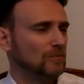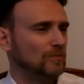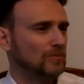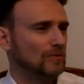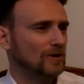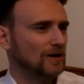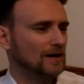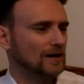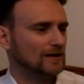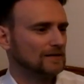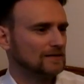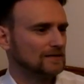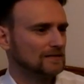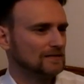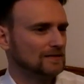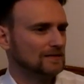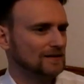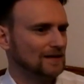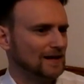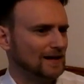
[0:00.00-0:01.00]

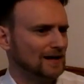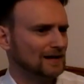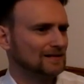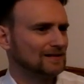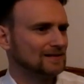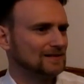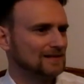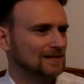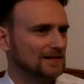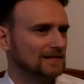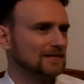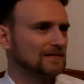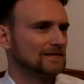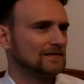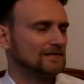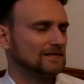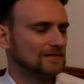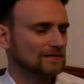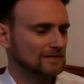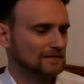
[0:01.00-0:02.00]
but yeah,
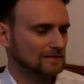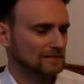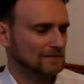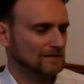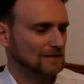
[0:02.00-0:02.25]
this